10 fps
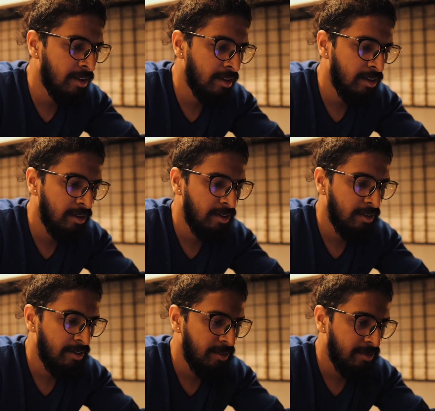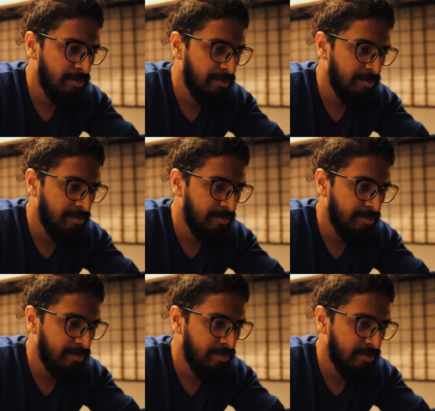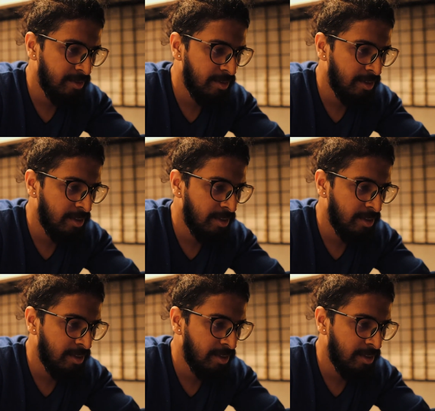Nothing is said.